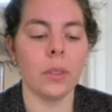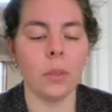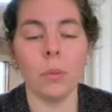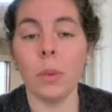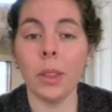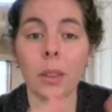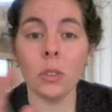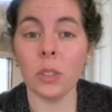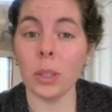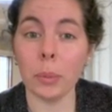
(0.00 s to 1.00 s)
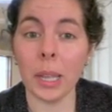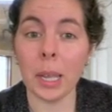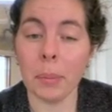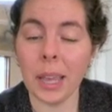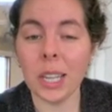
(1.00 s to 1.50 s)
with just a
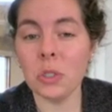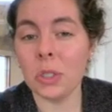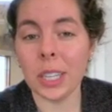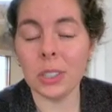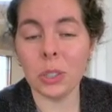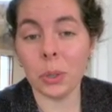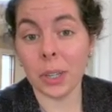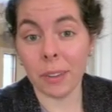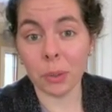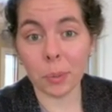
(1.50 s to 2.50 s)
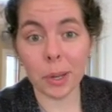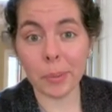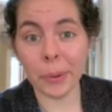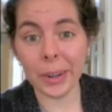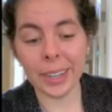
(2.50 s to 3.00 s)
blank page, then you don't have to worry
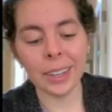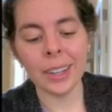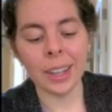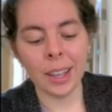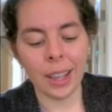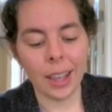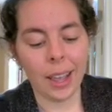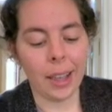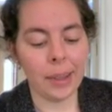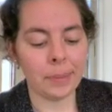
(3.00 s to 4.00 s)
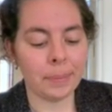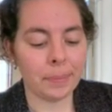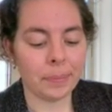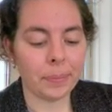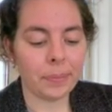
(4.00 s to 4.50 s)
about it. But
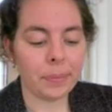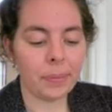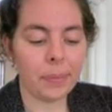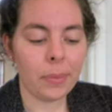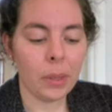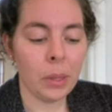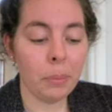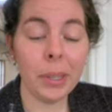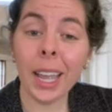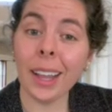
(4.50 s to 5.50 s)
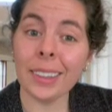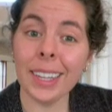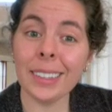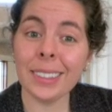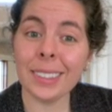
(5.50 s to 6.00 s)
yeah,
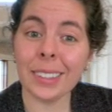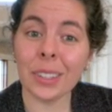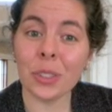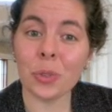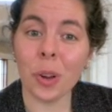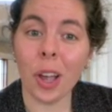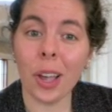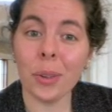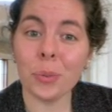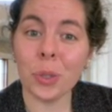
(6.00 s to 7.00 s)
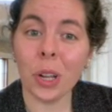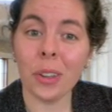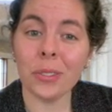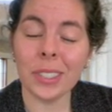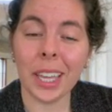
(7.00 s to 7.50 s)
let's draw
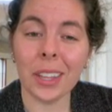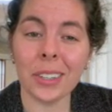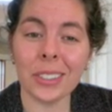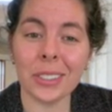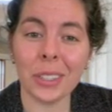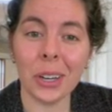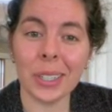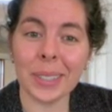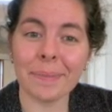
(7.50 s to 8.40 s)
Rudolph together to start.